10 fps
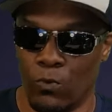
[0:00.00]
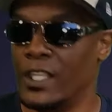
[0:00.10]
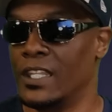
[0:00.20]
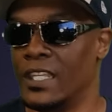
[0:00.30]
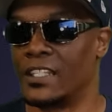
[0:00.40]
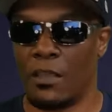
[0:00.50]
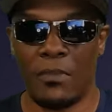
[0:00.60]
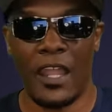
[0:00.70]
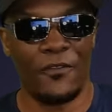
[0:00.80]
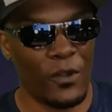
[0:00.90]
We need
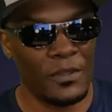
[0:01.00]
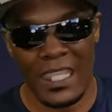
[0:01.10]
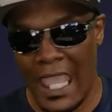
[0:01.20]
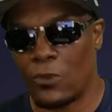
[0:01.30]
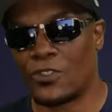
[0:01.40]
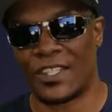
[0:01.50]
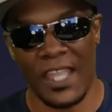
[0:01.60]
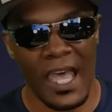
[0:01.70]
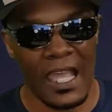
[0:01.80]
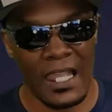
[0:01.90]
somebody from the
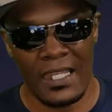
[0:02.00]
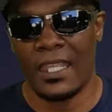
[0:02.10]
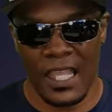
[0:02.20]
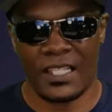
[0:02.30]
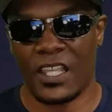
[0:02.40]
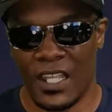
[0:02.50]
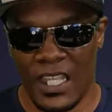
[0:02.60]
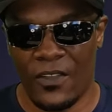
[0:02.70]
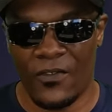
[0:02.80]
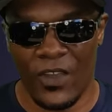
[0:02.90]
outside that's going to
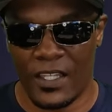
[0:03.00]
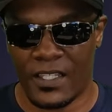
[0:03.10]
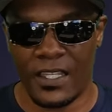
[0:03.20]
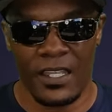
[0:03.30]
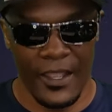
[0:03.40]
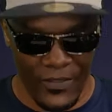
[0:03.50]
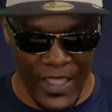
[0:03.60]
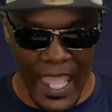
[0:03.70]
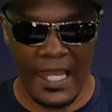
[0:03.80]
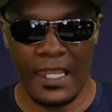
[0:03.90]
give us
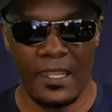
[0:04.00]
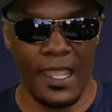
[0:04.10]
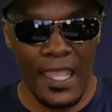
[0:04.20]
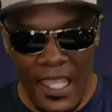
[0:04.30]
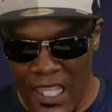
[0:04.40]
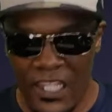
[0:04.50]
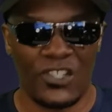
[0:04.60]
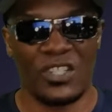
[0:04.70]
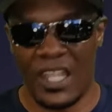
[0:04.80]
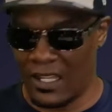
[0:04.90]
that
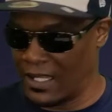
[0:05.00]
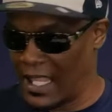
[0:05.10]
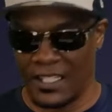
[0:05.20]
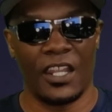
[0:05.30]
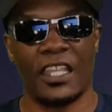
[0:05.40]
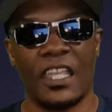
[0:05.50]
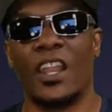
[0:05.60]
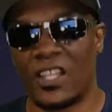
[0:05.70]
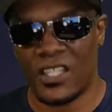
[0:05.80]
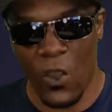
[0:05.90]
edge and that's going to
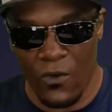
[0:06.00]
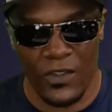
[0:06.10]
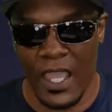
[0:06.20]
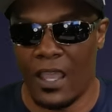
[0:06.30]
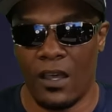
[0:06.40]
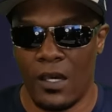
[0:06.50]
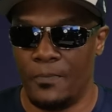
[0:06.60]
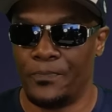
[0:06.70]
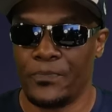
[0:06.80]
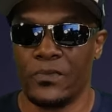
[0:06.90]
get us over that
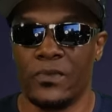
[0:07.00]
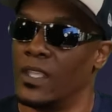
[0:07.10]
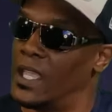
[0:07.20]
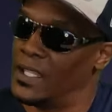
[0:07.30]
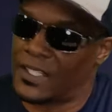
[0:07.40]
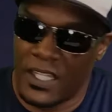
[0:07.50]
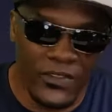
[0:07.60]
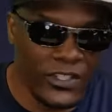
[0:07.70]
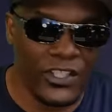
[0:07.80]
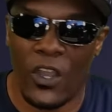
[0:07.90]
hump. And
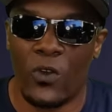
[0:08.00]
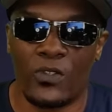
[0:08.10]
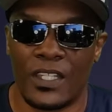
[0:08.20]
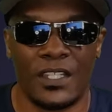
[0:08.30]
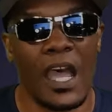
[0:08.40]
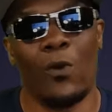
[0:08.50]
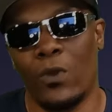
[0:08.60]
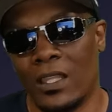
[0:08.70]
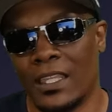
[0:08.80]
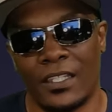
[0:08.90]
Stephen Jones is not
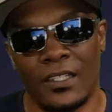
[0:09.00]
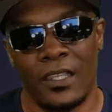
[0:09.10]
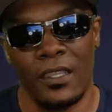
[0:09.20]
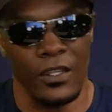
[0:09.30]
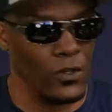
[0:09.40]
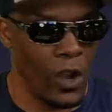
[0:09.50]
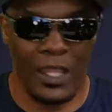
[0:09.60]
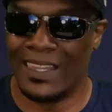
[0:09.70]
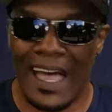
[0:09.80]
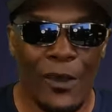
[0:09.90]
willing nor
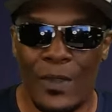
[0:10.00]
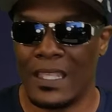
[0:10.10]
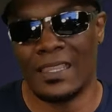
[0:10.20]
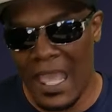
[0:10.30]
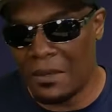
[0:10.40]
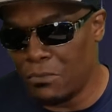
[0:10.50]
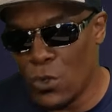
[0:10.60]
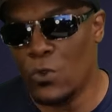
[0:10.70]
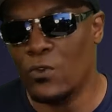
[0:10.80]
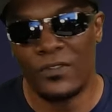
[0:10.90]
allowing that
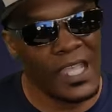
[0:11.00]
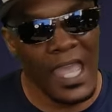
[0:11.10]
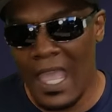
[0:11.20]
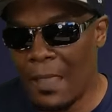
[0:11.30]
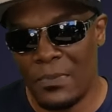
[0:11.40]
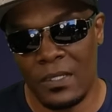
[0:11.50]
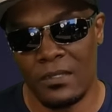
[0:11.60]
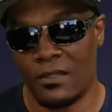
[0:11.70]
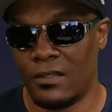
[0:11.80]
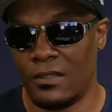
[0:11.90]
move to happen.
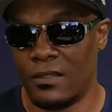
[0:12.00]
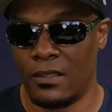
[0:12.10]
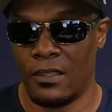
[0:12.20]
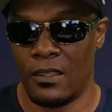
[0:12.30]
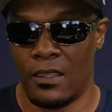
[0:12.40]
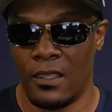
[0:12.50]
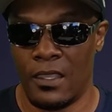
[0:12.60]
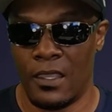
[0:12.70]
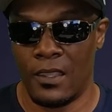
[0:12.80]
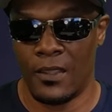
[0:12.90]

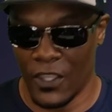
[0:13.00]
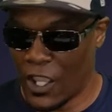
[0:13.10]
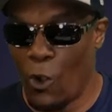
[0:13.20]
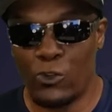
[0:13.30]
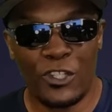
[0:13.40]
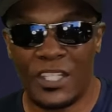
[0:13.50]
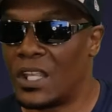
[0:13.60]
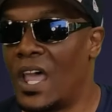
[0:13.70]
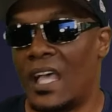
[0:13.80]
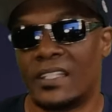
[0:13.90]
The coaches
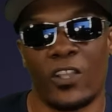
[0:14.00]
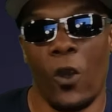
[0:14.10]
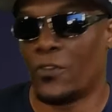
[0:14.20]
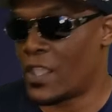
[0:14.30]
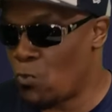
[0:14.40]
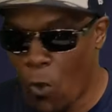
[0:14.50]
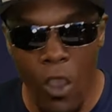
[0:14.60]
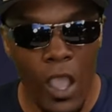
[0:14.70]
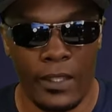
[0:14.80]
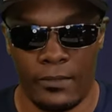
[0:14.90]
can ask all they
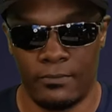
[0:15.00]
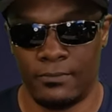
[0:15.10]
want.